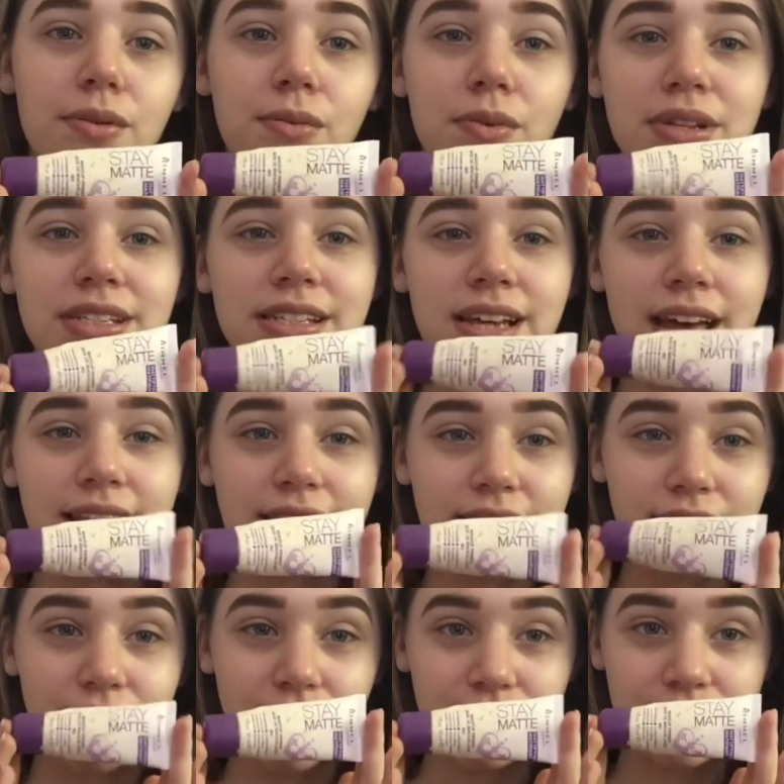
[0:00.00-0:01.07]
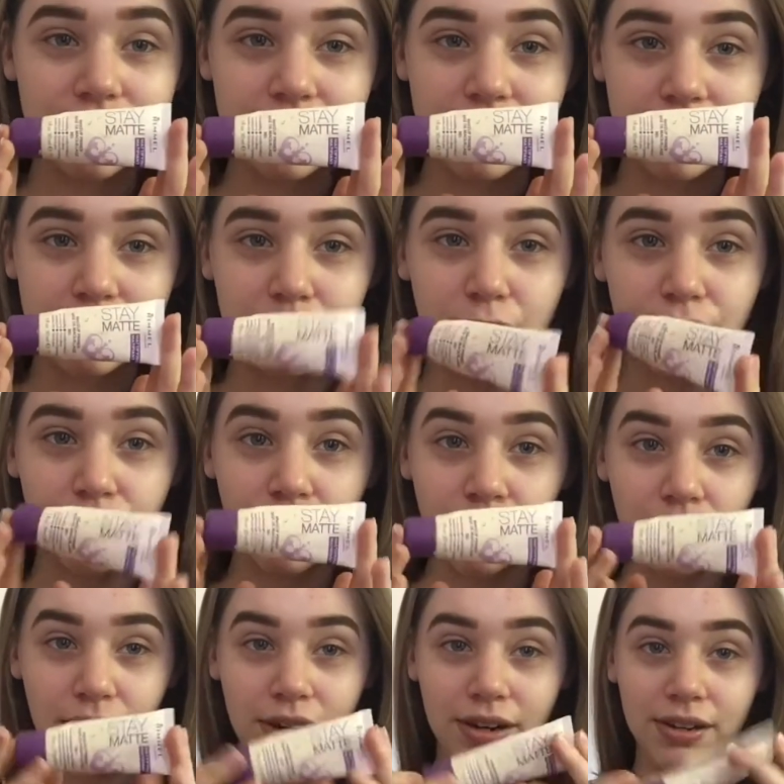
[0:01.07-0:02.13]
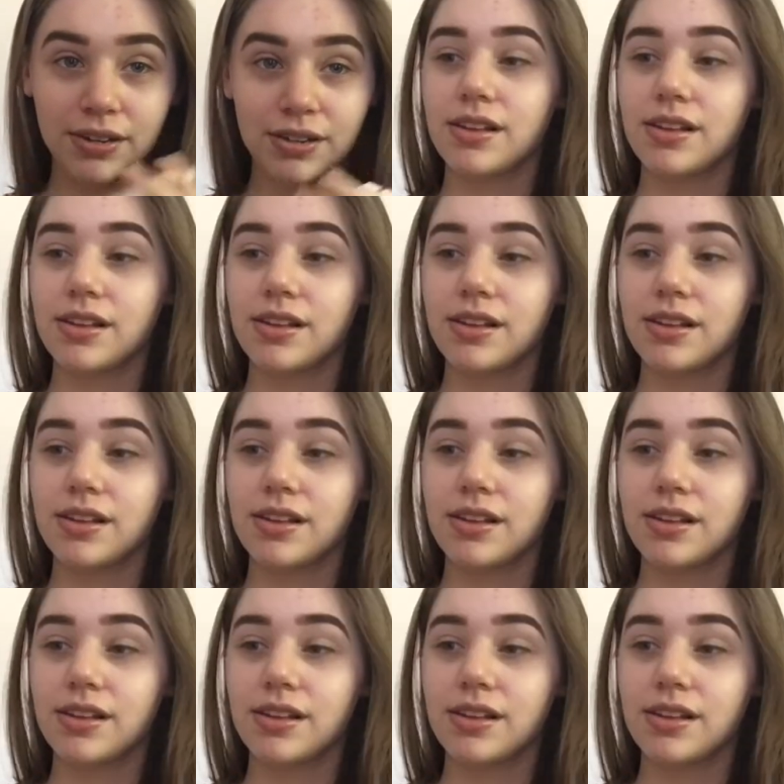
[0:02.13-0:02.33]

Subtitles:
once again, that you have seen before,